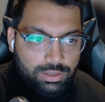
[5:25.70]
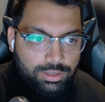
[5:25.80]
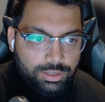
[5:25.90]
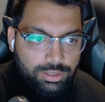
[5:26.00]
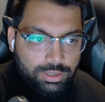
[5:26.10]

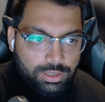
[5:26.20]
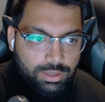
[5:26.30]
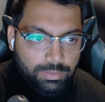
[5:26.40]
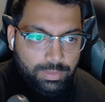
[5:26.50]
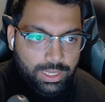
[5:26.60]

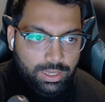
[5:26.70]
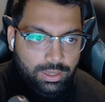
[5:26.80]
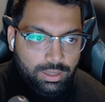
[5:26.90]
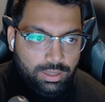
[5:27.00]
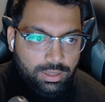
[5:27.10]
Should be
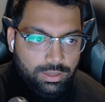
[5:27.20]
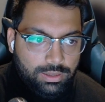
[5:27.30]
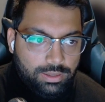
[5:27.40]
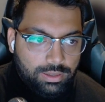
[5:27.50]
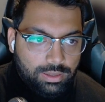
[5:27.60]
good.
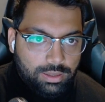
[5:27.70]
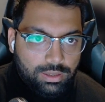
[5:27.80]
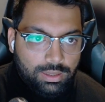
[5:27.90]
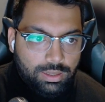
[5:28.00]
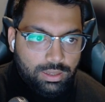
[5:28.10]

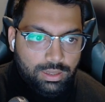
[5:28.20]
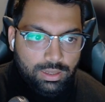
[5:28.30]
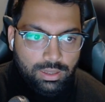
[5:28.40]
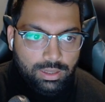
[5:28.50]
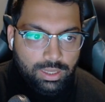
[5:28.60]

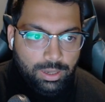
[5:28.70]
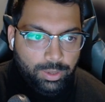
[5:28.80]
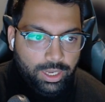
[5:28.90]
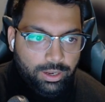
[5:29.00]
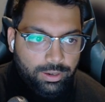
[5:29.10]
There
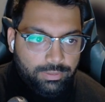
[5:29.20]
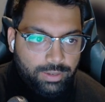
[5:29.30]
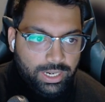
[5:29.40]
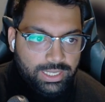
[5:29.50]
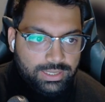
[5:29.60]
we go.
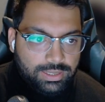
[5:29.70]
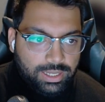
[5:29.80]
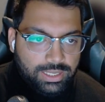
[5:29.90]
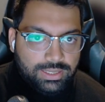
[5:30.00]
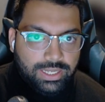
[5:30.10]
Right,
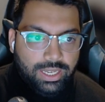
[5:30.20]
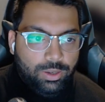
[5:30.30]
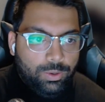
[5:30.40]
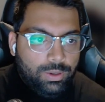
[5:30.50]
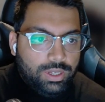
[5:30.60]
I can see
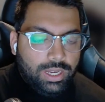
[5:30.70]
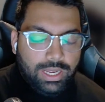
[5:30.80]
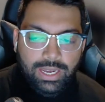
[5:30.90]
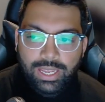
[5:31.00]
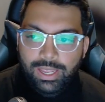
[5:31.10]
you. I
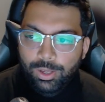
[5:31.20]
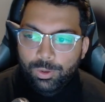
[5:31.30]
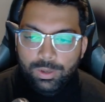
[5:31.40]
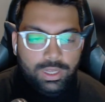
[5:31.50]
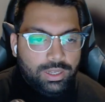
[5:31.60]
can hear
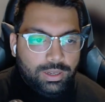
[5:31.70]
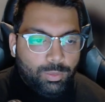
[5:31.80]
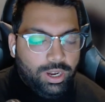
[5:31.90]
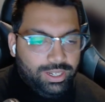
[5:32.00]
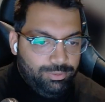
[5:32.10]
you.
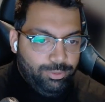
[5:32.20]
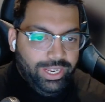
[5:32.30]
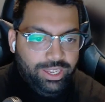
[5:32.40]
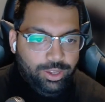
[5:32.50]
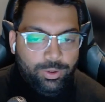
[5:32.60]
Well, I can
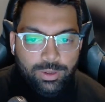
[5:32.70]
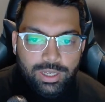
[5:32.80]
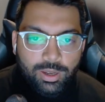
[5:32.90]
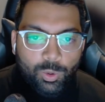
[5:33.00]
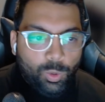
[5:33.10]
read you.
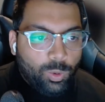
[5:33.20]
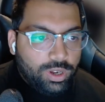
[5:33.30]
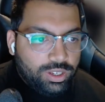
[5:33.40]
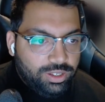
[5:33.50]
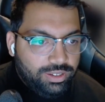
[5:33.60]

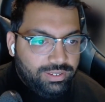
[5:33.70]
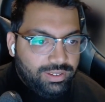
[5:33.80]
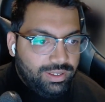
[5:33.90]
All good.